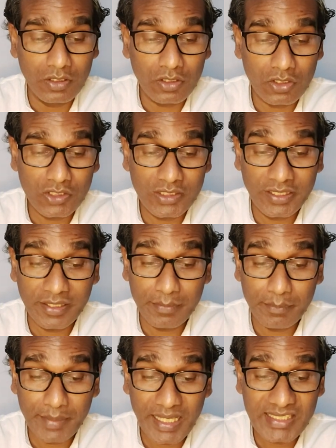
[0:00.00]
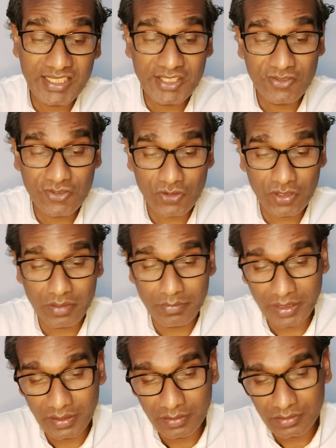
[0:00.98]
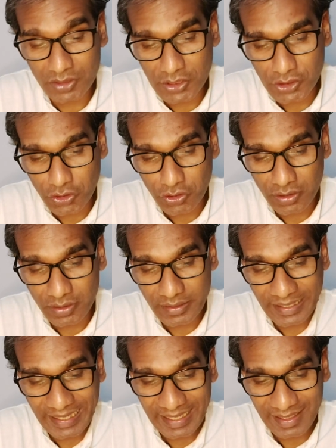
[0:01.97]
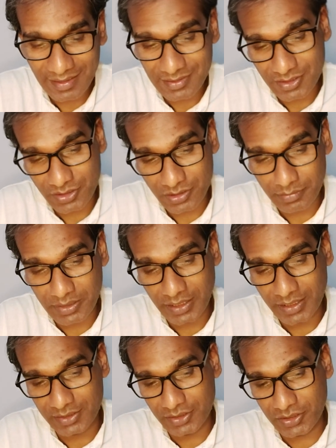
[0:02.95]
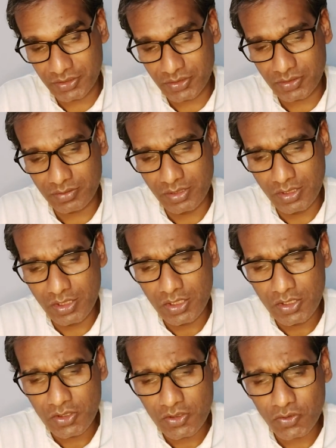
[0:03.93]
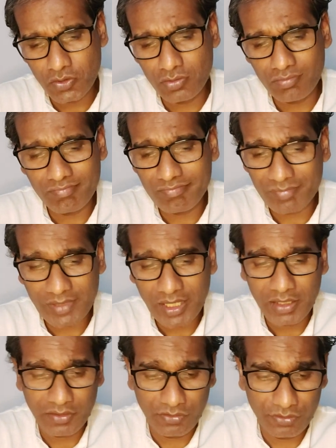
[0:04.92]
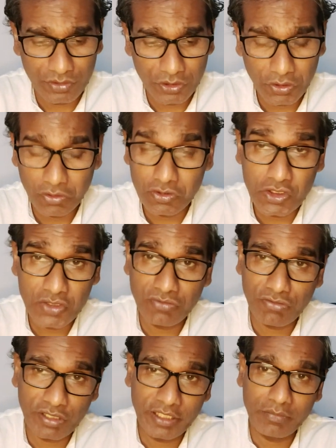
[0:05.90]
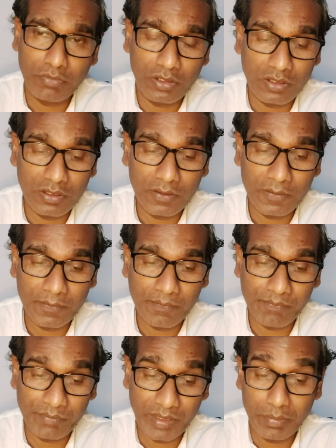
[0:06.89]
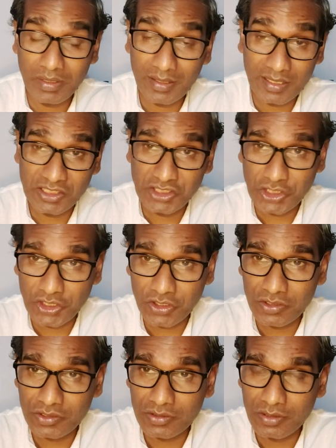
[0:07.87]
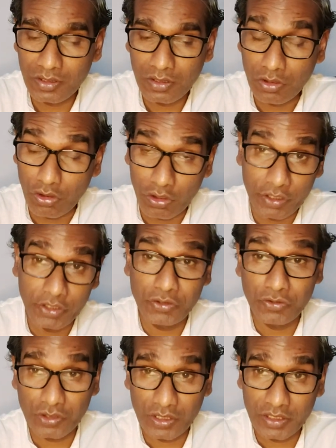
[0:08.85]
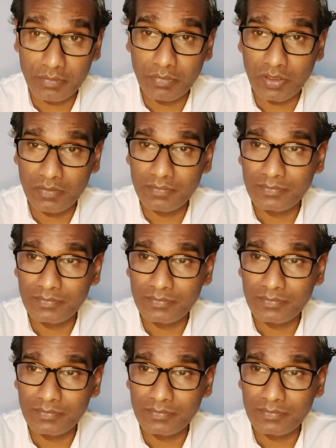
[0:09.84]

causing a massive tsunami, destroying the islands and many countries. So that huge fireball may be an asteroid or a nuclear bomb,